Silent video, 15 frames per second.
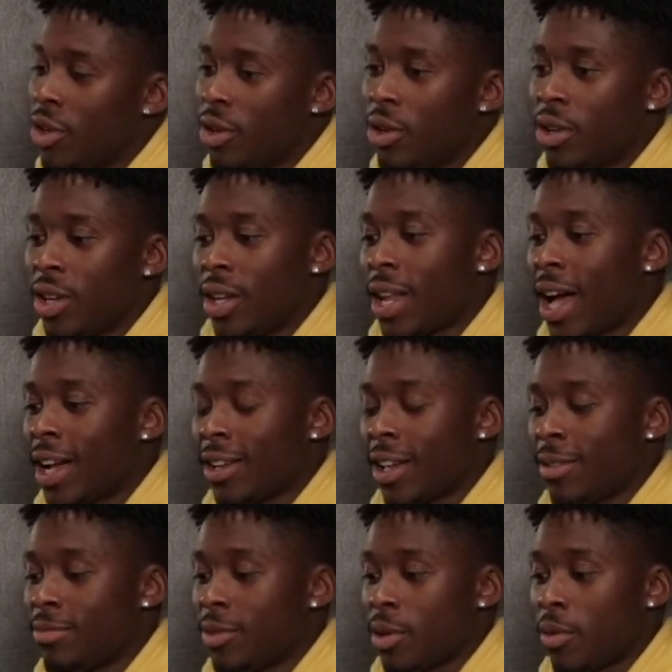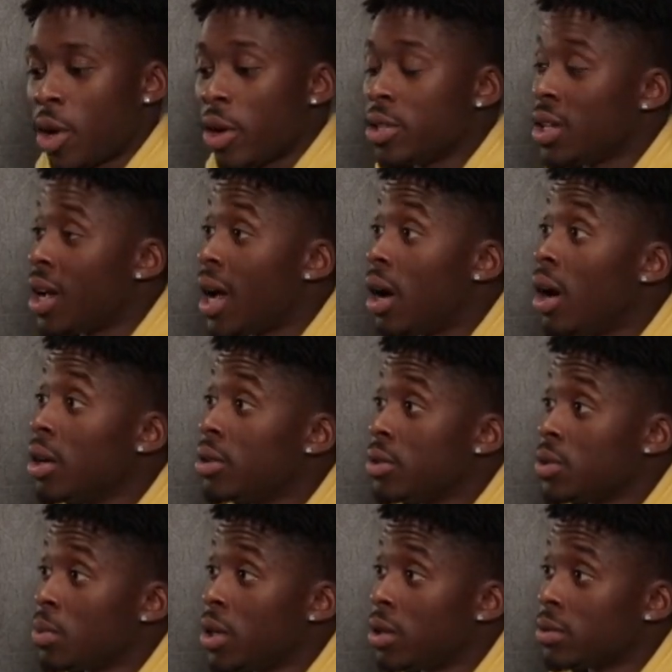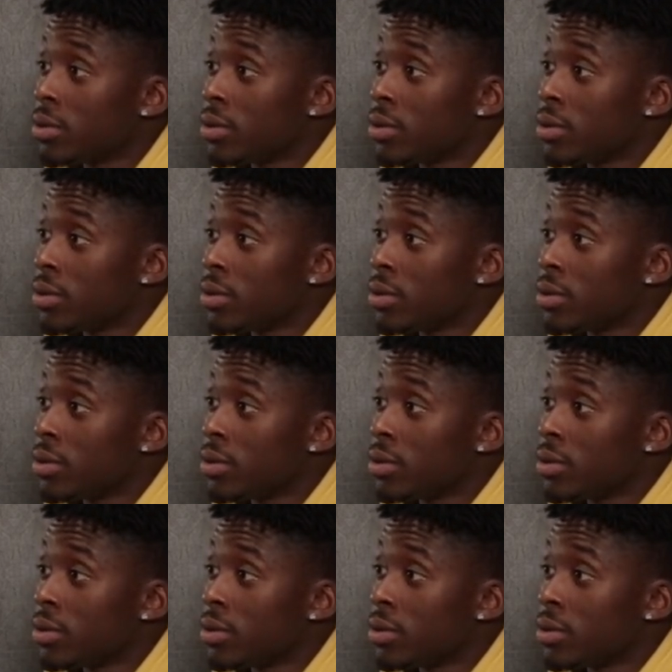know, like I'm going to Guyana as well.